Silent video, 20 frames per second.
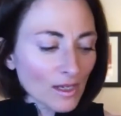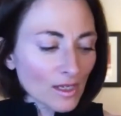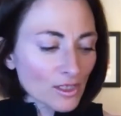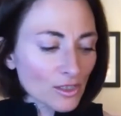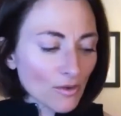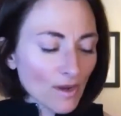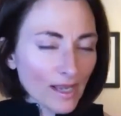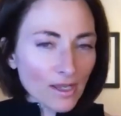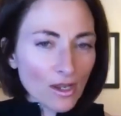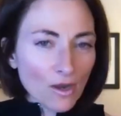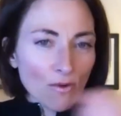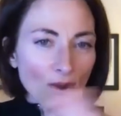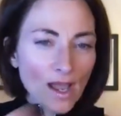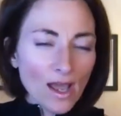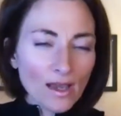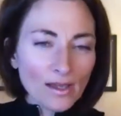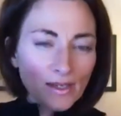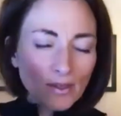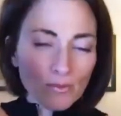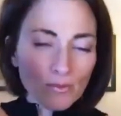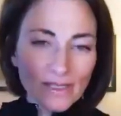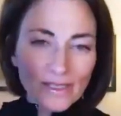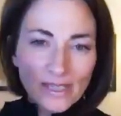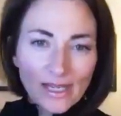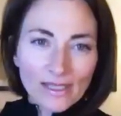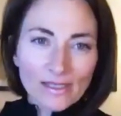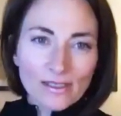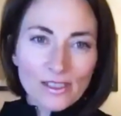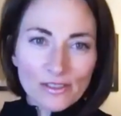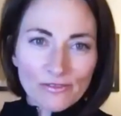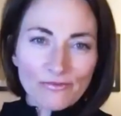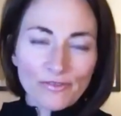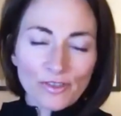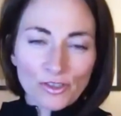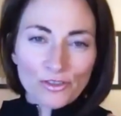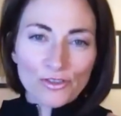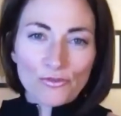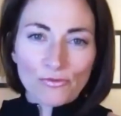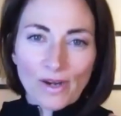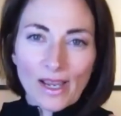So I go out and we dance the
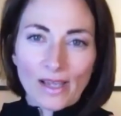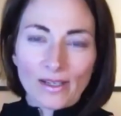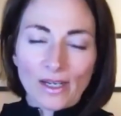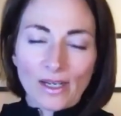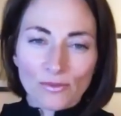first round.